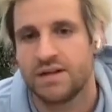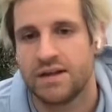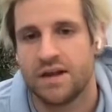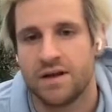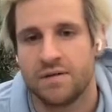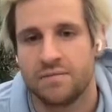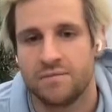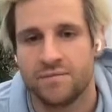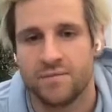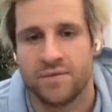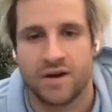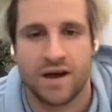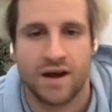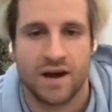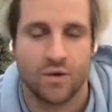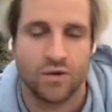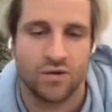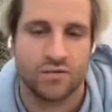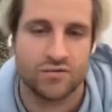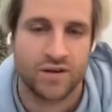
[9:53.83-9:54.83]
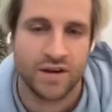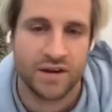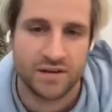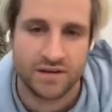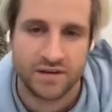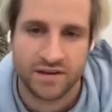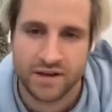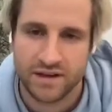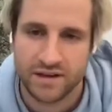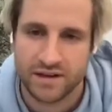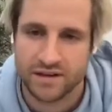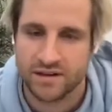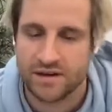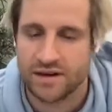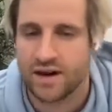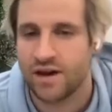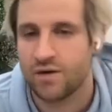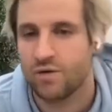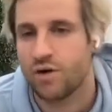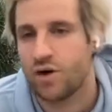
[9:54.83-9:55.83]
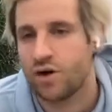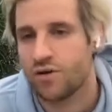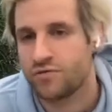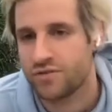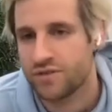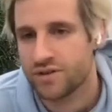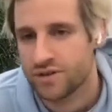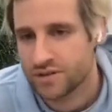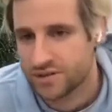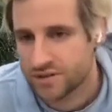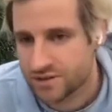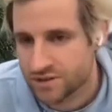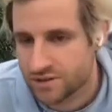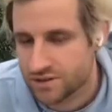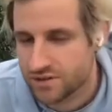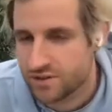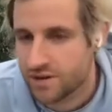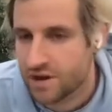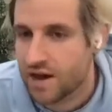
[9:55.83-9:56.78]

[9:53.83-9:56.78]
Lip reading: our funding, our office,